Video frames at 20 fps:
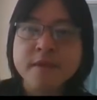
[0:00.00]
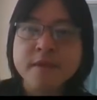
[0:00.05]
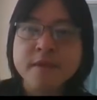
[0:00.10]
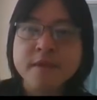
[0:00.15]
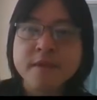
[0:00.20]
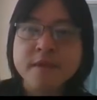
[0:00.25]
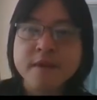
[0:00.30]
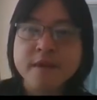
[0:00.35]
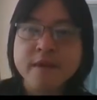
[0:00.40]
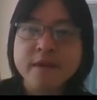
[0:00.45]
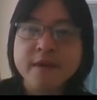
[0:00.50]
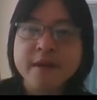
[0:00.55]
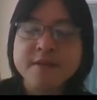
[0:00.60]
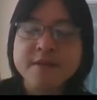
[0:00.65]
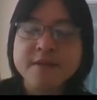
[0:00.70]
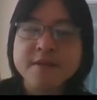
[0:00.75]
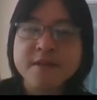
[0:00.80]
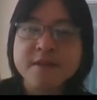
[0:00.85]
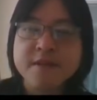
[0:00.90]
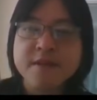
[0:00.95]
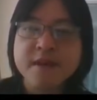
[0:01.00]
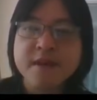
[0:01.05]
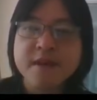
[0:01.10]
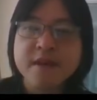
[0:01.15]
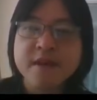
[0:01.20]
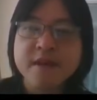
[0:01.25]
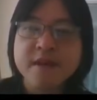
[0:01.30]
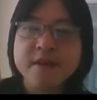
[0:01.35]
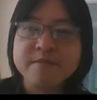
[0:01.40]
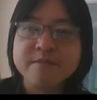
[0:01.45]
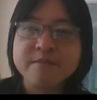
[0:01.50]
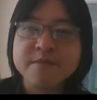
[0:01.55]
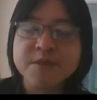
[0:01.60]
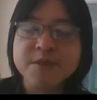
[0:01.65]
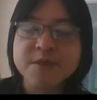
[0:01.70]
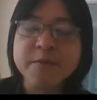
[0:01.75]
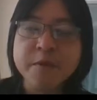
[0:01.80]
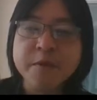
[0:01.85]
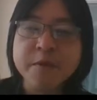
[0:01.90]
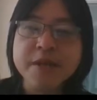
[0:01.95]
Okay, so we
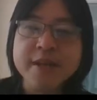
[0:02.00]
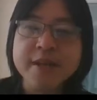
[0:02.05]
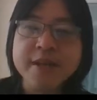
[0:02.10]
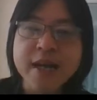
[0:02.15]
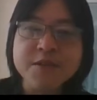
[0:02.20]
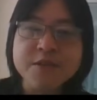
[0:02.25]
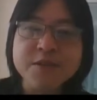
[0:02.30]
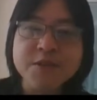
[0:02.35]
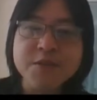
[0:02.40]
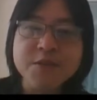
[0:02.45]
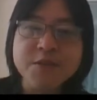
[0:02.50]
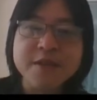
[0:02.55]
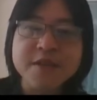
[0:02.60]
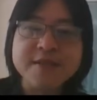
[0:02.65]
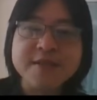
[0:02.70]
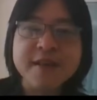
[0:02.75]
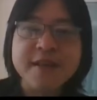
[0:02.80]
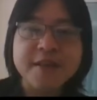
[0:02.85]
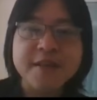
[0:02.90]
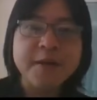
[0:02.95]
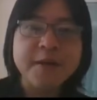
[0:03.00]
will learn how to do this later.